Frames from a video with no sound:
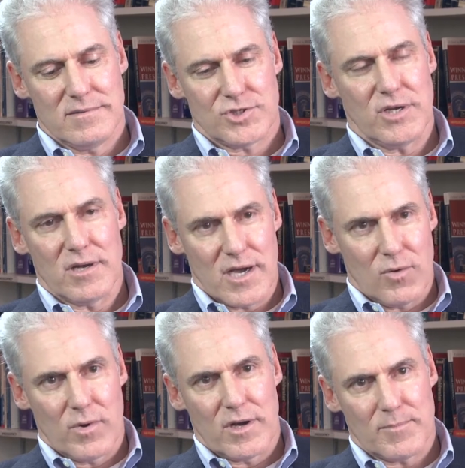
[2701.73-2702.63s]
she and
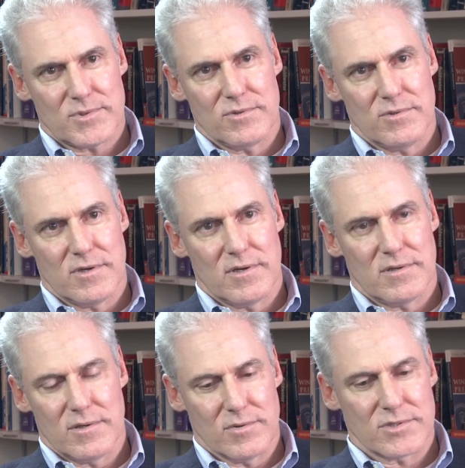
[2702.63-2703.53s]
I went up to
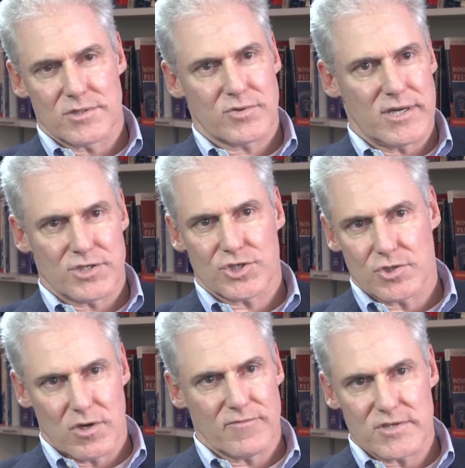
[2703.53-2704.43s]
there was a
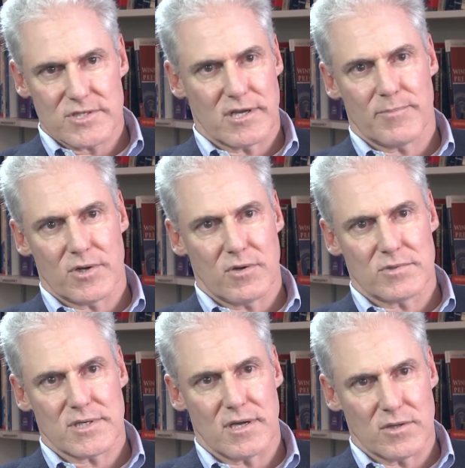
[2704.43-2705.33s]
transition office set up in a
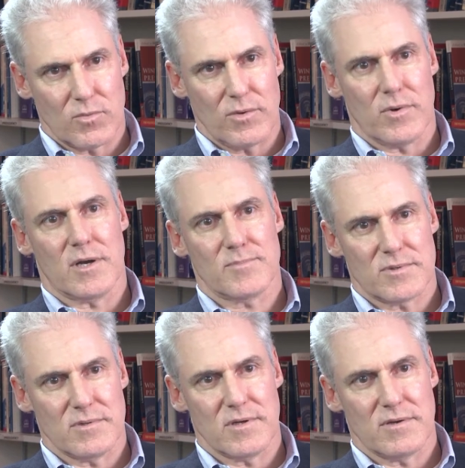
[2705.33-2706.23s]
hotel, and we went up
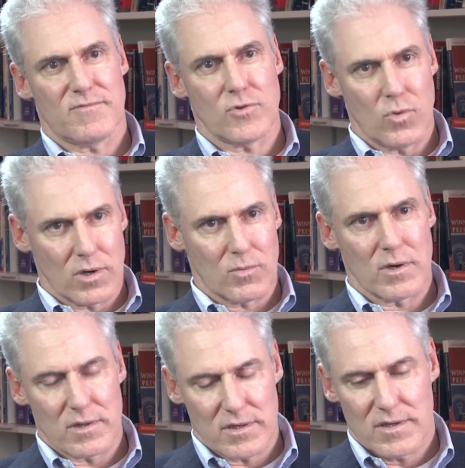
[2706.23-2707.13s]
to the floor
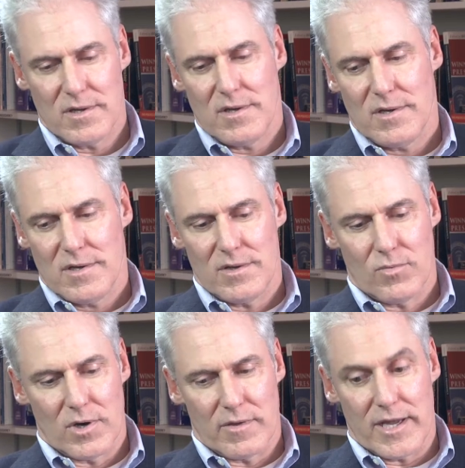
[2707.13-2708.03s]

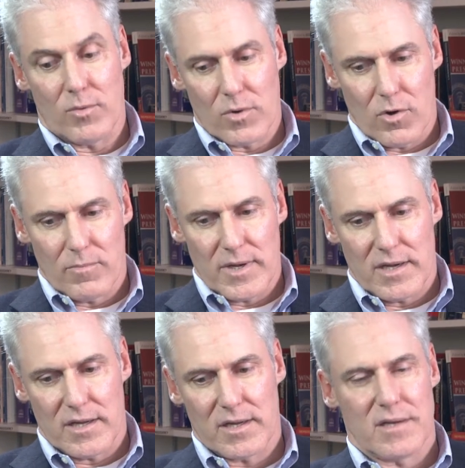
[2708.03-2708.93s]
where they were all
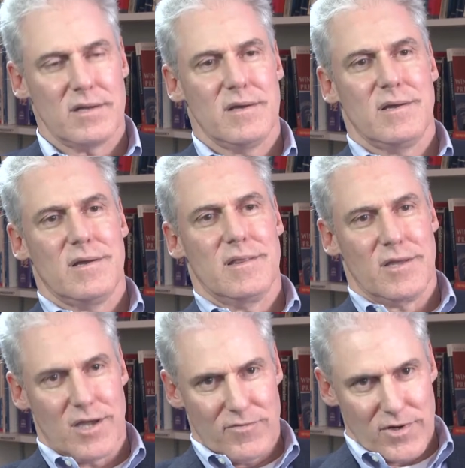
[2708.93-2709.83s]
meeting, and
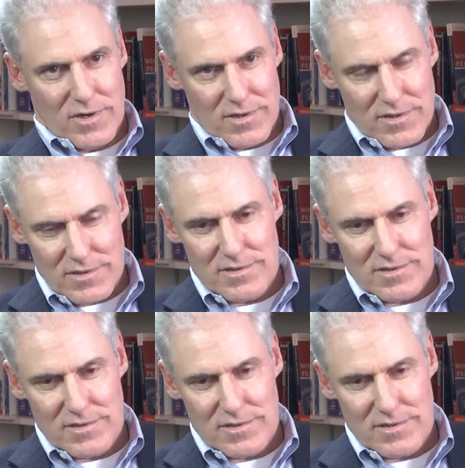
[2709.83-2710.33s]
the governor